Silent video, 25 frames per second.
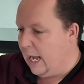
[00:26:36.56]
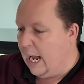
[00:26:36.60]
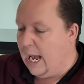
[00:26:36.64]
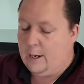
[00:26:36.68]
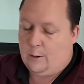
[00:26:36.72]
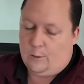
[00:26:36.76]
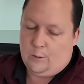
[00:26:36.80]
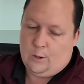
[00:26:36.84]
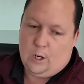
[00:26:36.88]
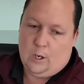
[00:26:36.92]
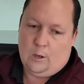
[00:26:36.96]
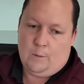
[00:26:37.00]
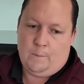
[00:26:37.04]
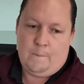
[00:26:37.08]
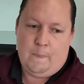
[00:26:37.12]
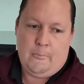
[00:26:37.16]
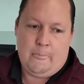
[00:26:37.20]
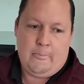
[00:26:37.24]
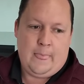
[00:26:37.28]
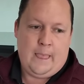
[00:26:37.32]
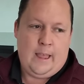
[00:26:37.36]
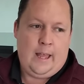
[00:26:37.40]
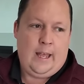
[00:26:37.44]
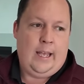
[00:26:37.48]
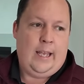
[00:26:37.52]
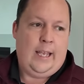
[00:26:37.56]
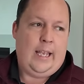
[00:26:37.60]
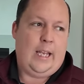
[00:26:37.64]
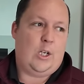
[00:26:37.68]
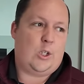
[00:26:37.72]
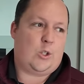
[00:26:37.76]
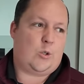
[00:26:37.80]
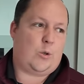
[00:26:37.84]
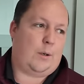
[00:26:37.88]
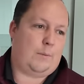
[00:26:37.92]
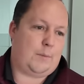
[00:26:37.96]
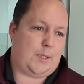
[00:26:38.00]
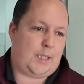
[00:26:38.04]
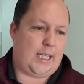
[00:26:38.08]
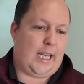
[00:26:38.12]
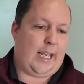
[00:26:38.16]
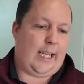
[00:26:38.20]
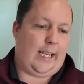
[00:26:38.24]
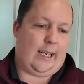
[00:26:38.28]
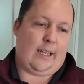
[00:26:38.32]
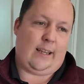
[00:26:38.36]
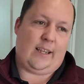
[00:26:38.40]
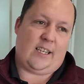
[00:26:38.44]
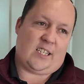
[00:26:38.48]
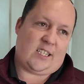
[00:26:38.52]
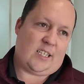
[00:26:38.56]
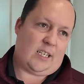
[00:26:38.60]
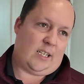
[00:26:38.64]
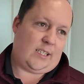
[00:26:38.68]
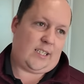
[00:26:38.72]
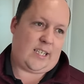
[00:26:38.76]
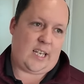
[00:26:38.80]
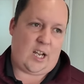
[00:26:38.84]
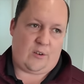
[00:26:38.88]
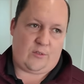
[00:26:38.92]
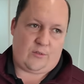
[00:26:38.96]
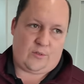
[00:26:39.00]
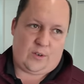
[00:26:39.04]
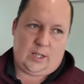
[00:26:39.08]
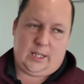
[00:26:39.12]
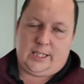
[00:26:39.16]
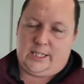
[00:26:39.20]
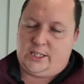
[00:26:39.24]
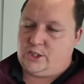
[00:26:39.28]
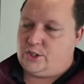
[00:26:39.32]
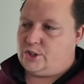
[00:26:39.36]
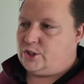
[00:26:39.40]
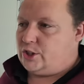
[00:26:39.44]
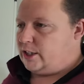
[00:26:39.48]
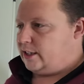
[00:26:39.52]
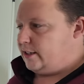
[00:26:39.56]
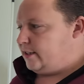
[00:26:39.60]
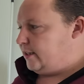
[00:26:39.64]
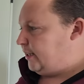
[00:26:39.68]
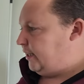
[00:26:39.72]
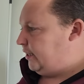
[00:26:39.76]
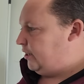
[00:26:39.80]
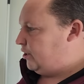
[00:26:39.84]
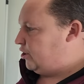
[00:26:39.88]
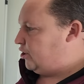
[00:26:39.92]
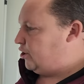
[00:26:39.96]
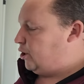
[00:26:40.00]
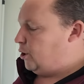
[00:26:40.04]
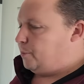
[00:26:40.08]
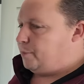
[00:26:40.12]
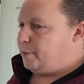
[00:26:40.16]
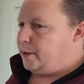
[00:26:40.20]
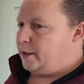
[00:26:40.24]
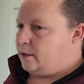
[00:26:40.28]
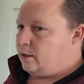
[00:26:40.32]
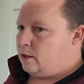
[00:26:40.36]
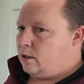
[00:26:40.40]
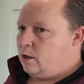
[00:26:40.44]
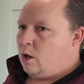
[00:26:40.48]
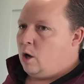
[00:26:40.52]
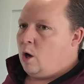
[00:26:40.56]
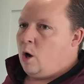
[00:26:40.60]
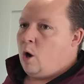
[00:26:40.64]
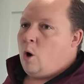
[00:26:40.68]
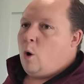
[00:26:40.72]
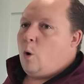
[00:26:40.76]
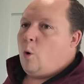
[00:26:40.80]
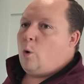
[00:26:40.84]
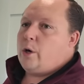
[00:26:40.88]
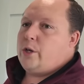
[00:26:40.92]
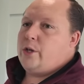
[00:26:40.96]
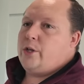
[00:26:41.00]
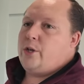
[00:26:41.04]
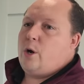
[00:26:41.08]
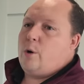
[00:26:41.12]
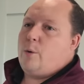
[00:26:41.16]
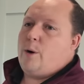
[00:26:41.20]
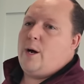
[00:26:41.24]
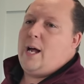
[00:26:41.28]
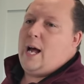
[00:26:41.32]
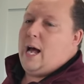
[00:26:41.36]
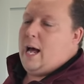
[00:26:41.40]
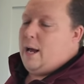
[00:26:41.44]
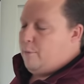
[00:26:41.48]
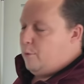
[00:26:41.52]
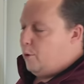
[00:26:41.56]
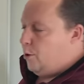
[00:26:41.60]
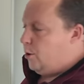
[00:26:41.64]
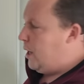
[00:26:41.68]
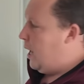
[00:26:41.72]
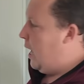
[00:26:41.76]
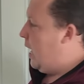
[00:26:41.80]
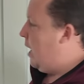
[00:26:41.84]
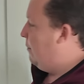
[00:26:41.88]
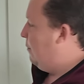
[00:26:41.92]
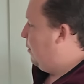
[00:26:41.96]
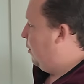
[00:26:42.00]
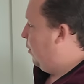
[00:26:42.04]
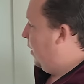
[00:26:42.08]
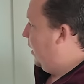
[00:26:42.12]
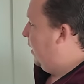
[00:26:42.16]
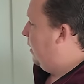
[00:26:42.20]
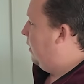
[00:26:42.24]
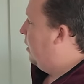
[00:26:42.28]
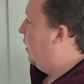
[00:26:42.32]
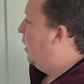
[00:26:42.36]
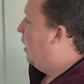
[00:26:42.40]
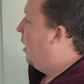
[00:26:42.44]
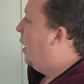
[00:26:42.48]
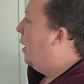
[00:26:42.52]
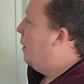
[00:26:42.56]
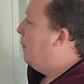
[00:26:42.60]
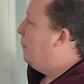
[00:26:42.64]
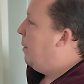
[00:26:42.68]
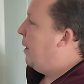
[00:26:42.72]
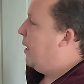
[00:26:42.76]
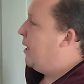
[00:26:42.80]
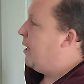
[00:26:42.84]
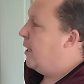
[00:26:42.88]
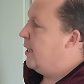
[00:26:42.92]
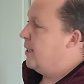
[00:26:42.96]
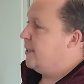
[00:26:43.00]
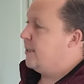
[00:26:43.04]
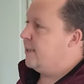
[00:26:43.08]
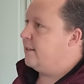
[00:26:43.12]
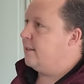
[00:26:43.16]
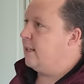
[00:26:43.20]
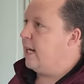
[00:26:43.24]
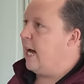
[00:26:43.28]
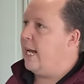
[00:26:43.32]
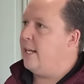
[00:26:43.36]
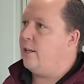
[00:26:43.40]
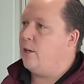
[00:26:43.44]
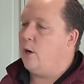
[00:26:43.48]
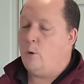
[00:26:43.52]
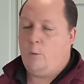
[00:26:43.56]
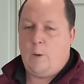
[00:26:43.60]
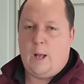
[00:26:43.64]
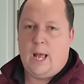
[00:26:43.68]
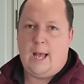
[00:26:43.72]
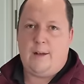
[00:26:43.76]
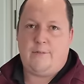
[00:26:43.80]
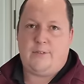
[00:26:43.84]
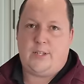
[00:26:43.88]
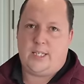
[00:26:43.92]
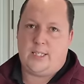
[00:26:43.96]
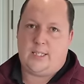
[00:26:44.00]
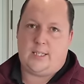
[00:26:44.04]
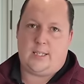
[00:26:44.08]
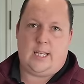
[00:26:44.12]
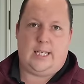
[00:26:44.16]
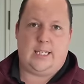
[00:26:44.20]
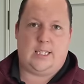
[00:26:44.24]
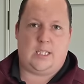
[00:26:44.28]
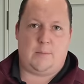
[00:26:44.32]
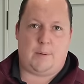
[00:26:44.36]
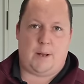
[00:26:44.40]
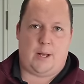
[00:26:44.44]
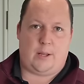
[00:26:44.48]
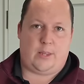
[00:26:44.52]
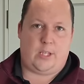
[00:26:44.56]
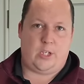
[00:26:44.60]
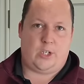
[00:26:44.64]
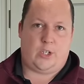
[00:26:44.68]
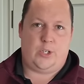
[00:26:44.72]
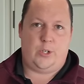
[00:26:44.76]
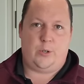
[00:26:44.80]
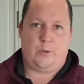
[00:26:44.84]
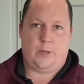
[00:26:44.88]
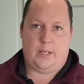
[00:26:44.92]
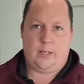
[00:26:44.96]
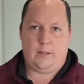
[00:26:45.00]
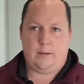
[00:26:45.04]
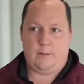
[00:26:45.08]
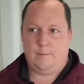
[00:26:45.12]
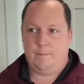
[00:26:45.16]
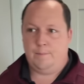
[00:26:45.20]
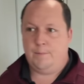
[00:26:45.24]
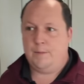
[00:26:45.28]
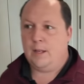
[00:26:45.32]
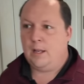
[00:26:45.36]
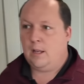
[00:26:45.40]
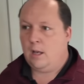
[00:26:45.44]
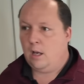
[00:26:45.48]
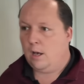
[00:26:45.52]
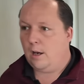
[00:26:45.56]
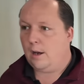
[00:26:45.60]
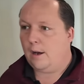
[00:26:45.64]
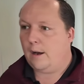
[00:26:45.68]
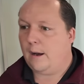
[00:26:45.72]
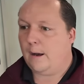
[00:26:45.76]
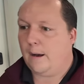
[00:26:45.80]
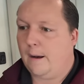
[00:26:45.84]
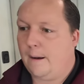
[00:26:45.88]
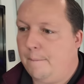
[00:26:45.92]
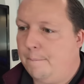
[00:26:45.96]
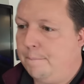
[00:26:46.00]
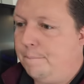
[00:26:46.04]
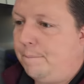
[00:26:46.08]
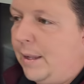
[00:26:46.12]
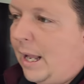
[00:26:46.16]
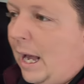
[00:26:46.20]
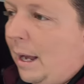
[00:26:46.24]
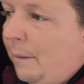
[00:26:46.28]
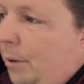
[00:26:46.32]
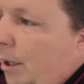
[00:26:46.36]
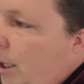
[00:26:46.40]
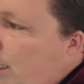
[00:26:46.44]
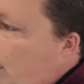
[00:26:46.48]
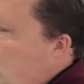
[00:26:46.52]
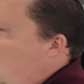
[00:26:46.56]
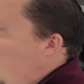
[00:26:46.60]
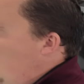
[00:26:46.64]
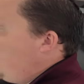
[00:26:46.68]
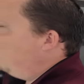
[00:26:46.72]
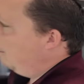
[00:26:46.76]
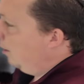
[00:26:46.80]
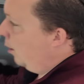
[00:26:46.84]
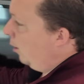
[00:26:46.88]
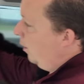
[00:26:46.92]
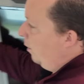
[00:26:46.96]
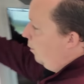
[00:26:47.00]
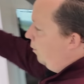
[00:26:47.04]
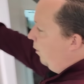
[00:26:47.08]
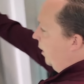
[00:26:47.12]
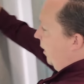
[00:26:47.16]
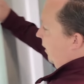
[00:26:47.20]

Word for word: I don't know. Here's what I'm saying, and this is going to sound really chintzy and stupid. Or you know what? I will combo it because I don't have dislikes about this unit. Yeah. Um, I'm going to combo it